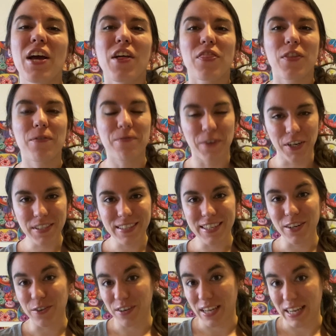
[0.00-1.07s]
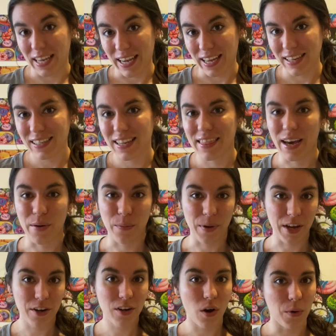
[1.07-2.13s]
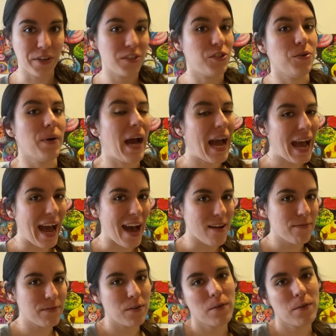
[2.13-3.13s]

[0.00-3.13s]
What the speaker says: The first ingredient that we are going to have